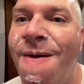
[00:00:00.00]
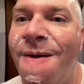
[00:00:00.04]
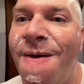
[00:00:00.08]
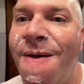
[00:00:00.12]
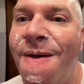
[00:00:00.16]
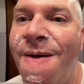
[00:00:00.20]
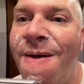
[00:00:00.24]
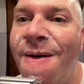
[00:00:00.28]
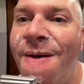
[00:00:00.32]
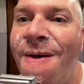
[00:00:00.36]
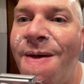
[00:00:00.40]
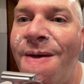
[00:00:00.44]

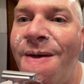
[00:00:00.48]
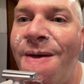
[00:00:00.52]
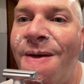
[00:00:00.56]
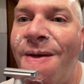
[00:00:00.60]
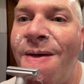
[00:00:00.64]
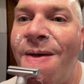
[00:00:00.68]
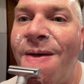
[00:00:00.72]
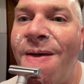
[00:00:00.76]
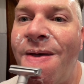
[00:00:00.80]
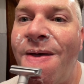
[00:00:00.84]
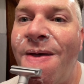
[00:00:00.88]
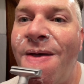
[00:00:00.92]

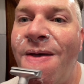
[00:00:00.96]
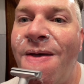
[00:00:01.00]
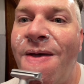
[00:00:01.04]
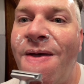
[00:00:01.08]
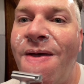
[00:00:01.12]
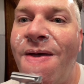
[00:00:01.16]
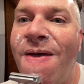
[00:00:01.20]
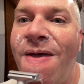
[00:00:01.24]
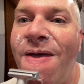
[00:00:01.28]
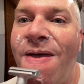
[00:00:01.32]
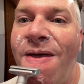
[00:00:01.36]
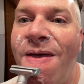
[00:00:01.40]

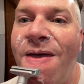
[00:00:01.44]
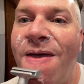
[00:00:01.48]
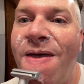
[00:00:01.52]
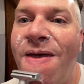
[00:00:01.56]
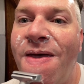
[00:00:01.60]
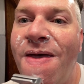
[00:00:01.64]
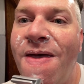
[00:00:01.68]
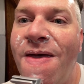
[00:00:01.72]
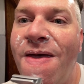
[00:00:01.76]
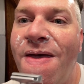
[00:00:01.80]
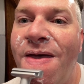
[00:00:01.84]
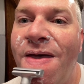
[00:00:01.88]

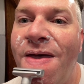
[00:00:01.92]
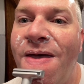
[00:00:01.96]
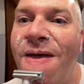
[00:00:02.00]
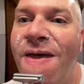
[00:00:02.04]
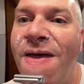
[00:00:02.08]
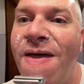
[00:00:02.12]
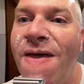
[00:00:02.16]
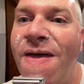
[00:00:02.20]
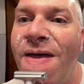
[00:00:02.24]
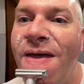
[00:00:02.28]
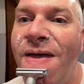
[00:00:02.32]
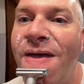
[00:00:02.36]

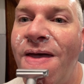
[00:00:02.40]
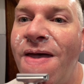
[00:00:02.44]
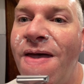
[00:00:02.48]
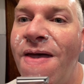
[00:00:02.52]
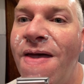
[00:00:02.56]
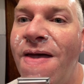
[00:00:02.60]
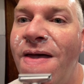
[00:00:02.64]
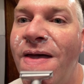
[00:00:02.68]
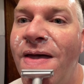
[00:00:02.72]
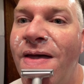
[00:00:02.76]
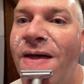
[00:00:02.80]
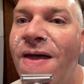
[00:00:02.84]

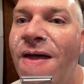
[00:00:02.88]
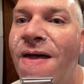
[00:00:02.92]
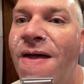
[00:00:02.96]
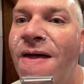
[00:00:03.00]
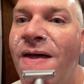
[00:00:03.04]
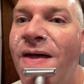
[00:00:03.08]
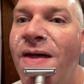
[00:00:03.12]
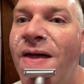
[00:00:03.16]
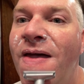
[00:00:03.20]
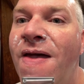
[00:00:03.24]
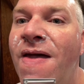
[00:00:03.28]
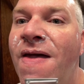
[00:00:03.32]

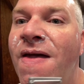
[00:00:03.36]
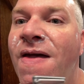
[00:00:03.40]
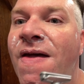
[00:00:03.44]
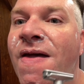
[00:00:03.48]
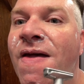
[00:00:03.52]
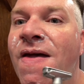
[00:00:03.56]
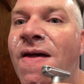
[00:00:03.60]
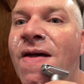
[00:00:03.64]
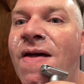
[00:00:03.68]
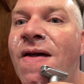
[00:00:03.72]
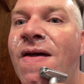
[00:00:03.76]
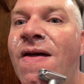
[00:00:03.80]

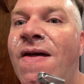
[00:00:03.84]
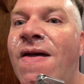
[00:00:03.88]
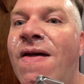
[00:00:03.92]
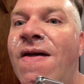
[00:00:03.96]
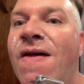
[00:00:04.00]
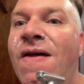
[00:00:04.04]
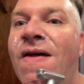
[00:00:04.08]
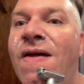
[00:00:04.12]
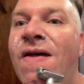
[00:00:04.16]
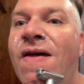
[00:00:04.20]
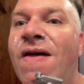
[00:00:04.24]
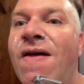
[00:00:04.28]

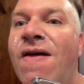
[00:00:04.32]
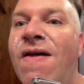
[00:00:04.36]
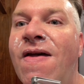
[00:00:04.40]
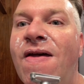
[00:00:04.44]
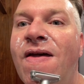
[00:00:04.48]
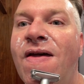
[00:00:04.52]
(no one is talking)